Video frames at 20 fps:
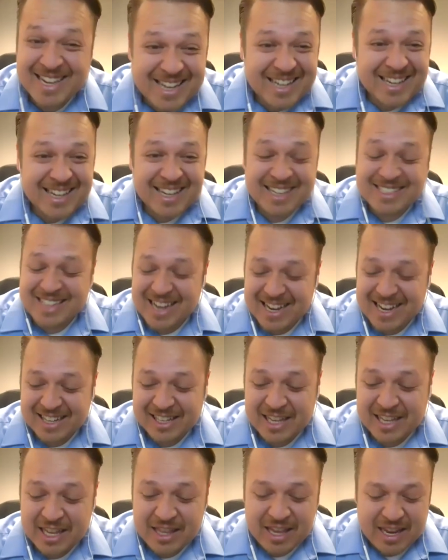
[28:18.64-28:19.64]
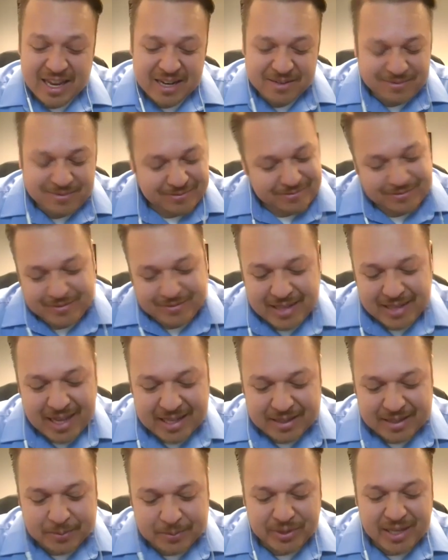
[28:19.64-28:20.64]
Exactly. And, and
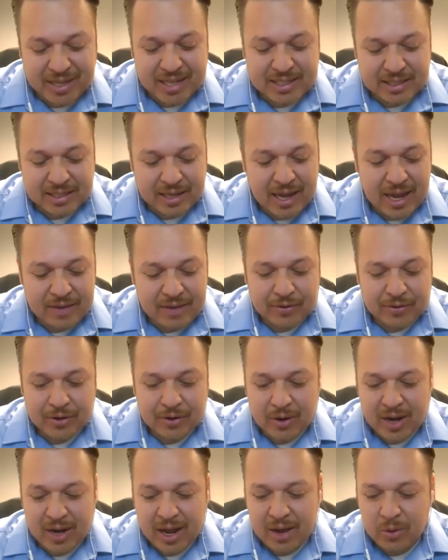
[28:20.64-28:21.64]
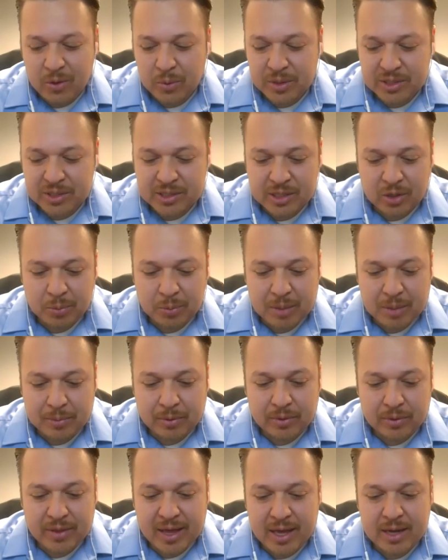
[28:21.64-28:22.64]
that, but that's life, you know, and I always tell
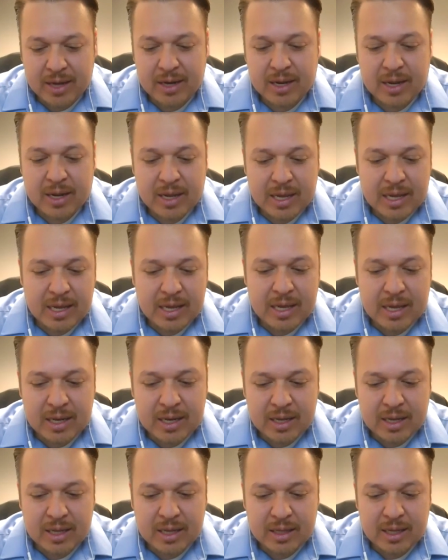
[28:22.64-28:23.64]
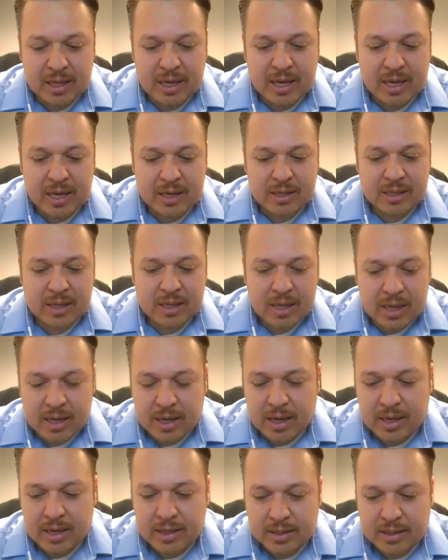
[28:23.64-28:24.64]
people that in, in the end,
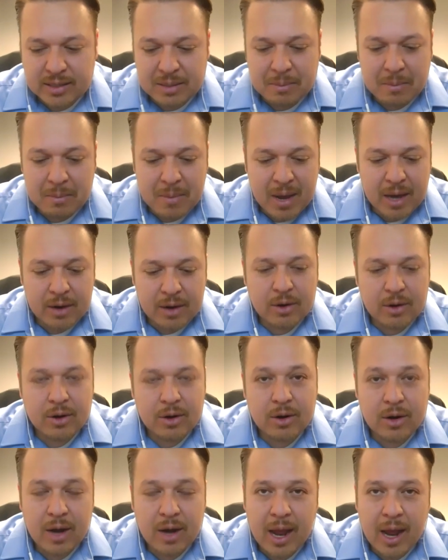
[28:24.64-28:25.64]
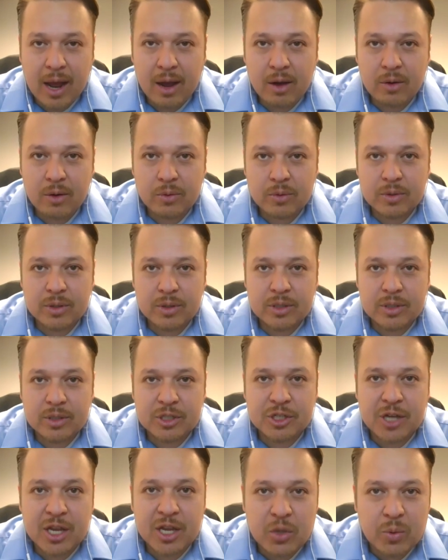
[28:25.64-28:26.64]
it doesn't matter how
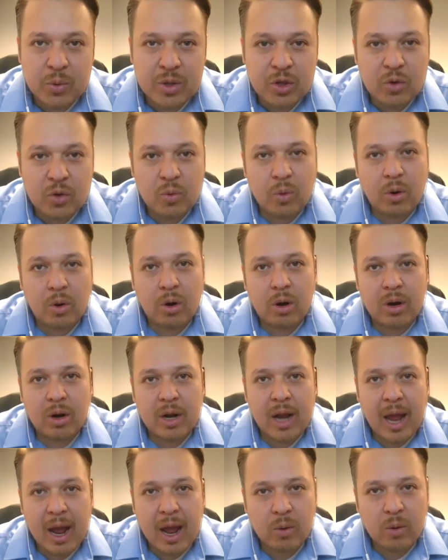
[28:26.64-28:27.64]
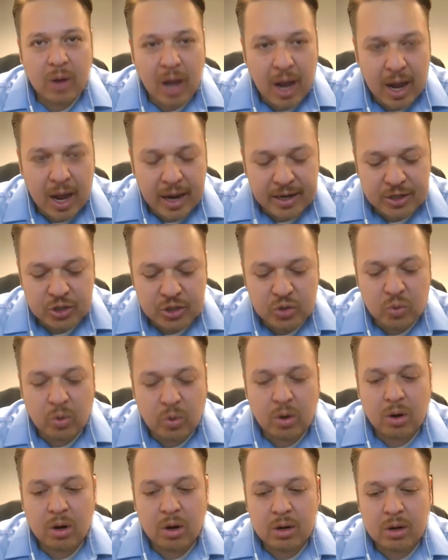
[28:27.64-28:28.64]
genuine you are and how kind you
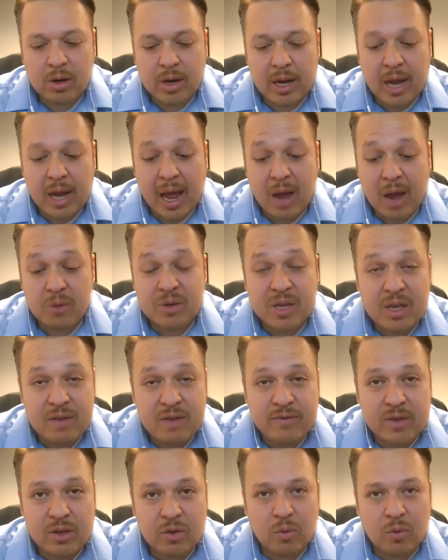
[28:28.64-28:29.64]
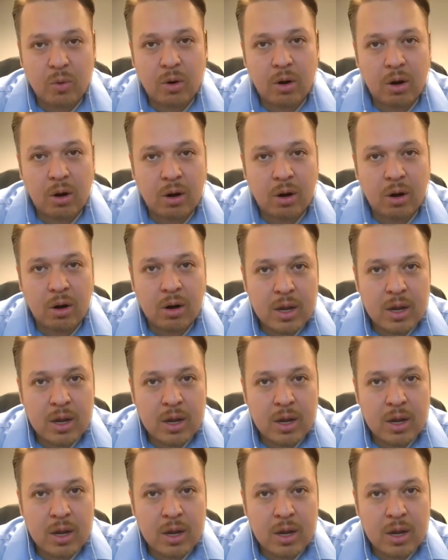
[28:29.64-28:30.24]
are and how giving you are,